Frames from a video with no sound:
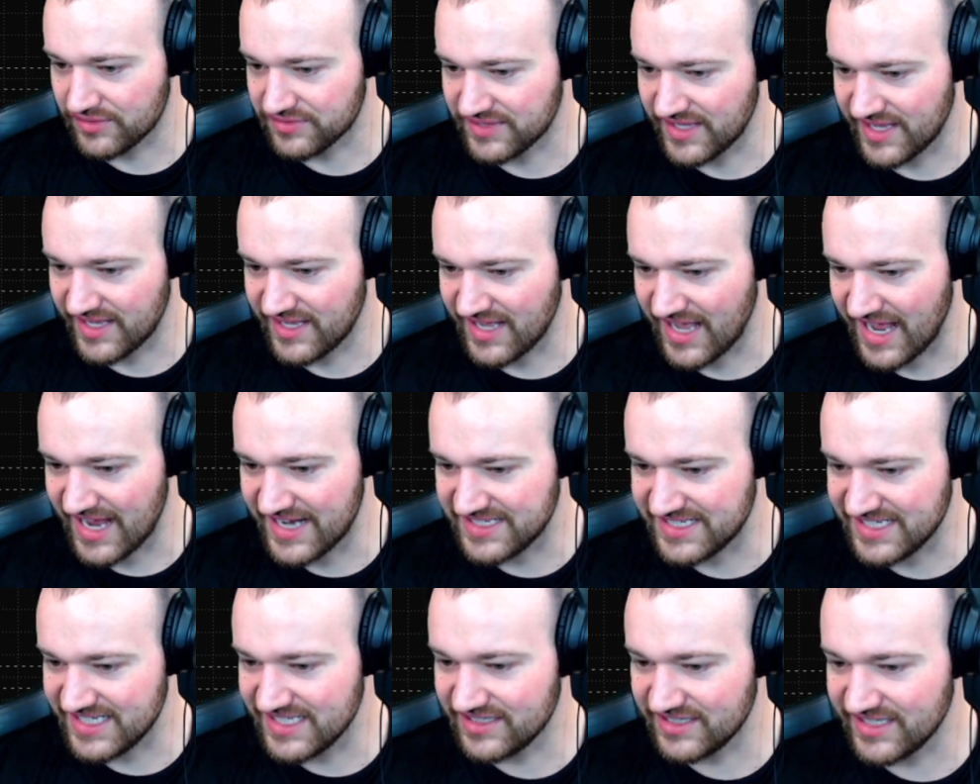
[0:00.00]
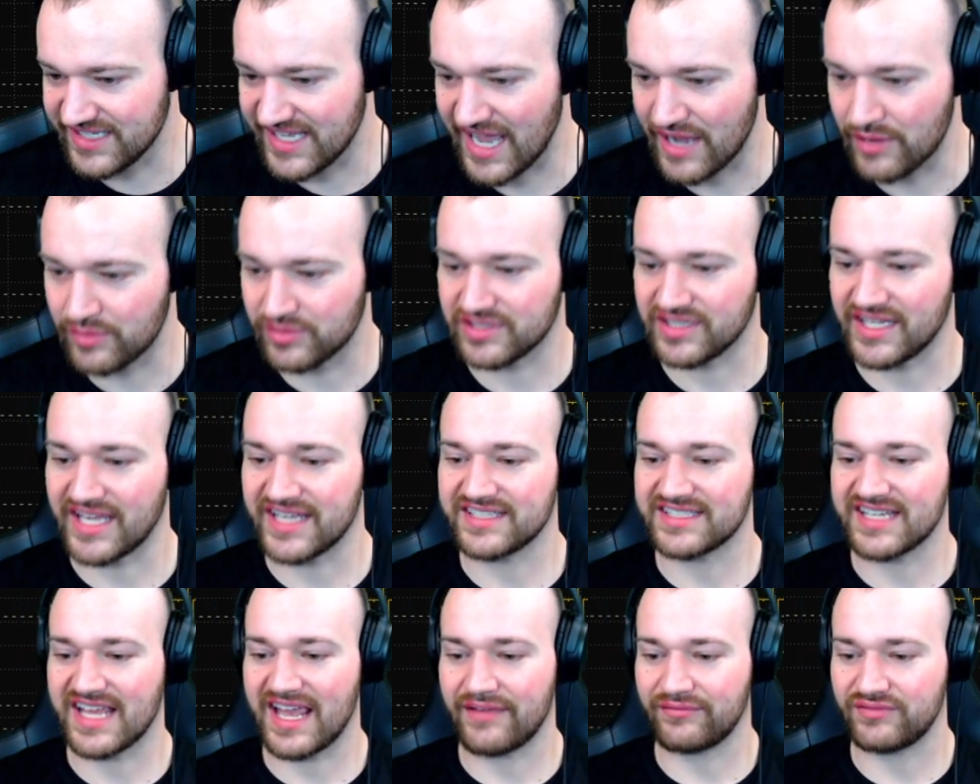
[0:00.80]
that ideally I would
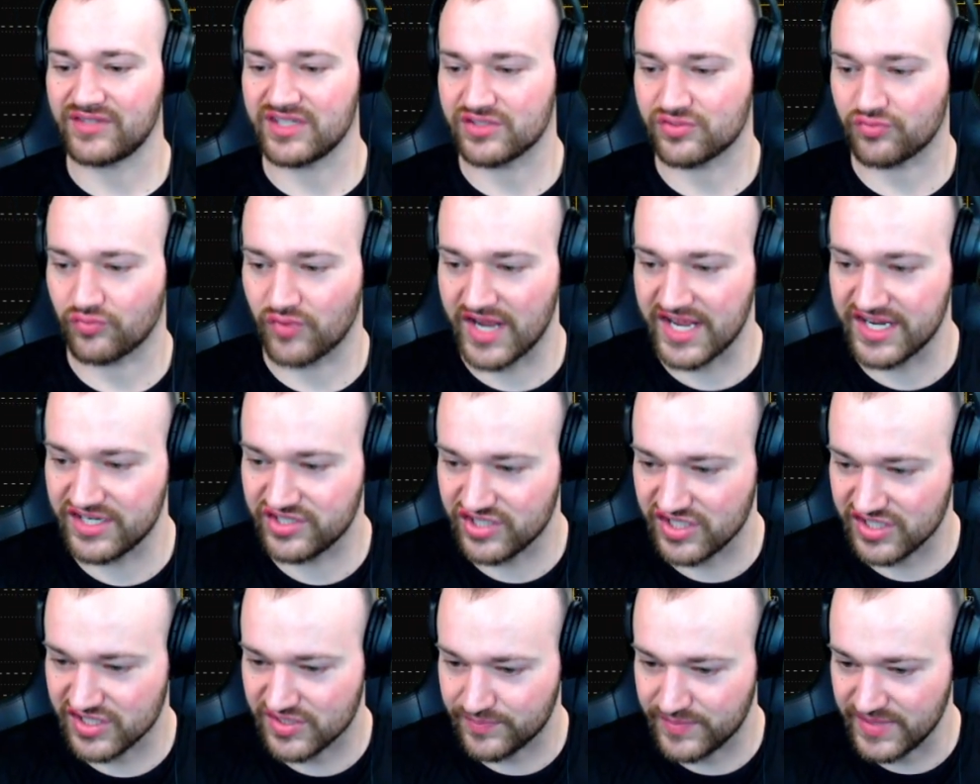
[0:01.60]
like to have these ranges